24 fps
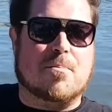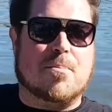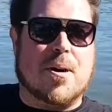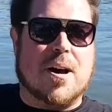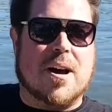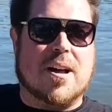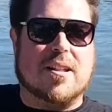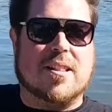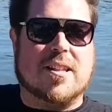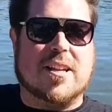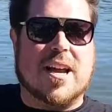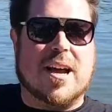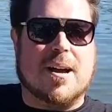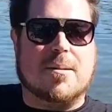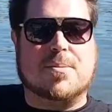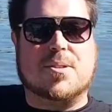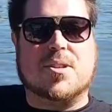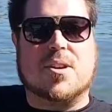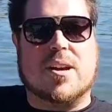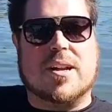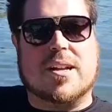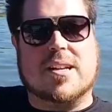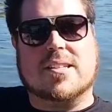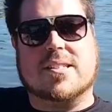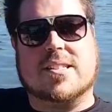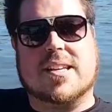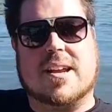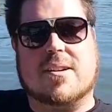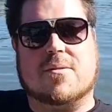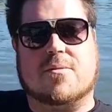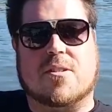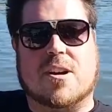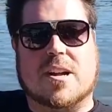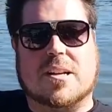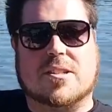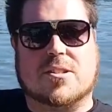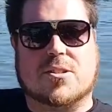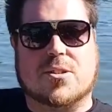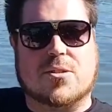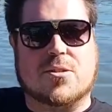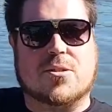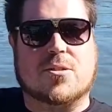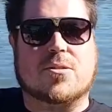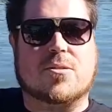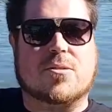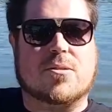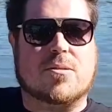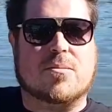But the upside is, if I
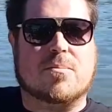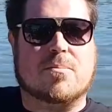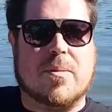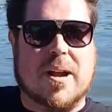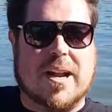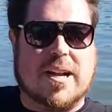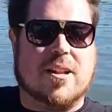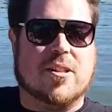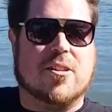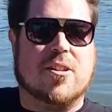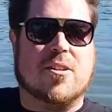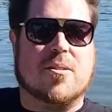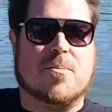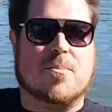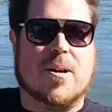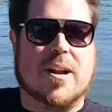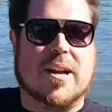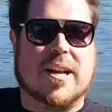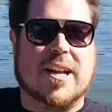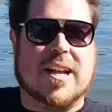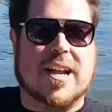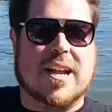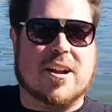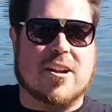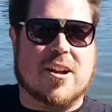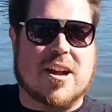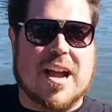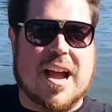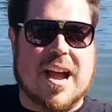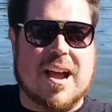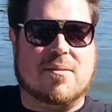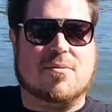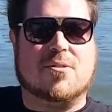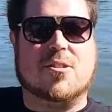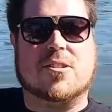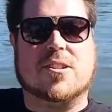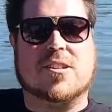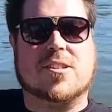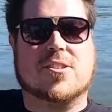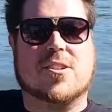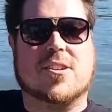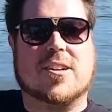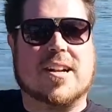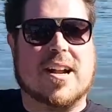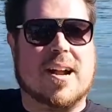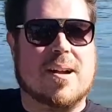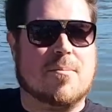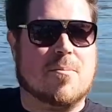do make a lot of money and I have got this
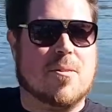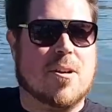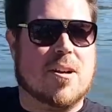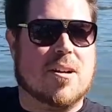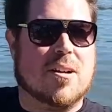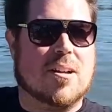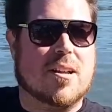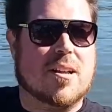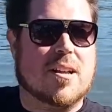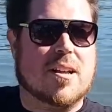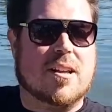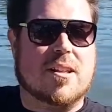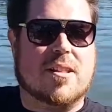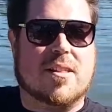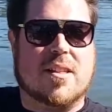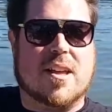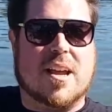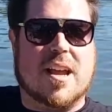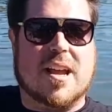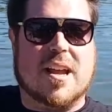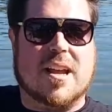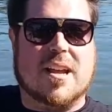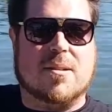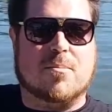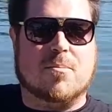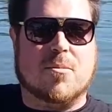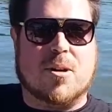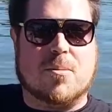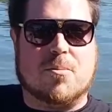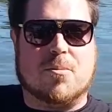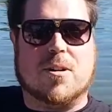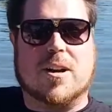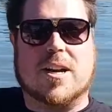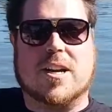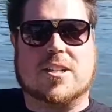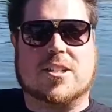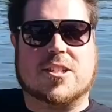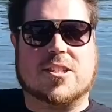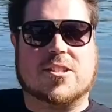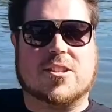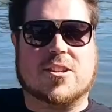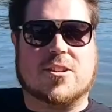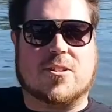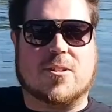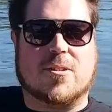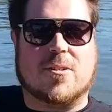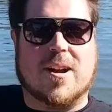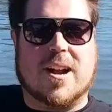on camera and my predictions
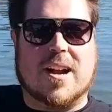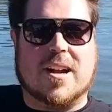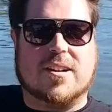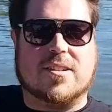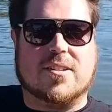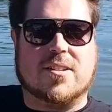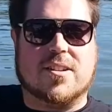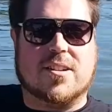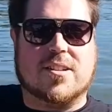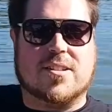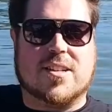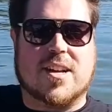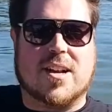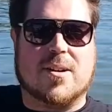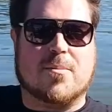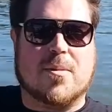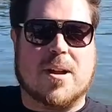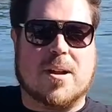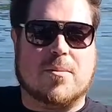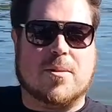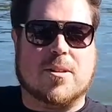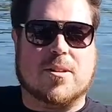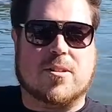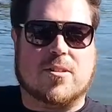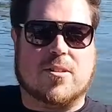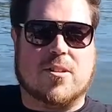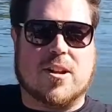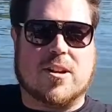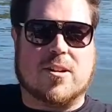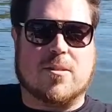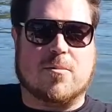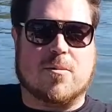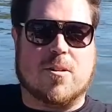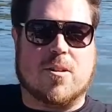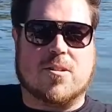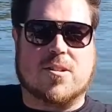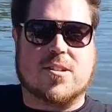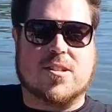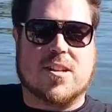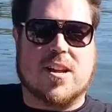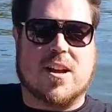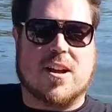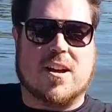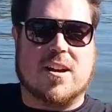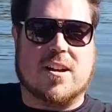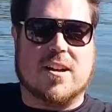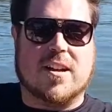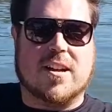are correct, it's going to make me look like a rock
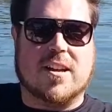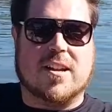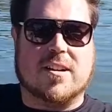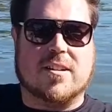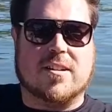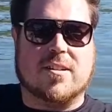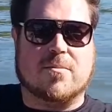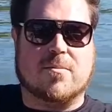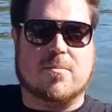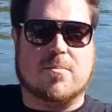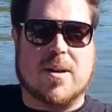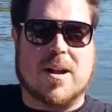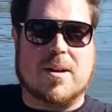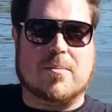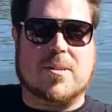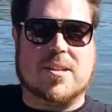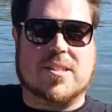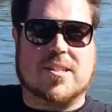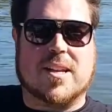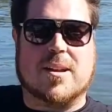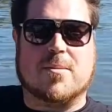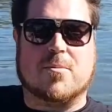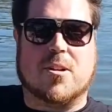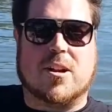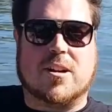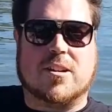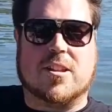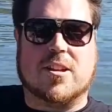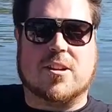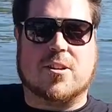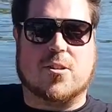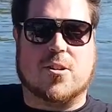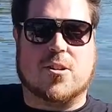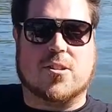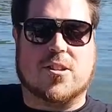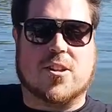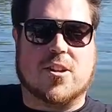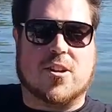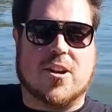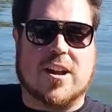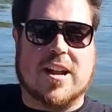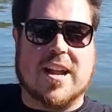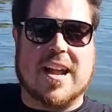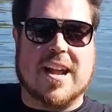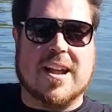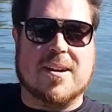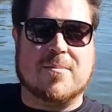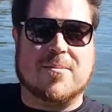star and make me seem like the god that I
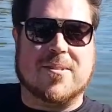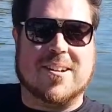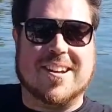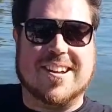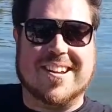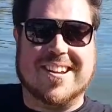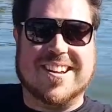am.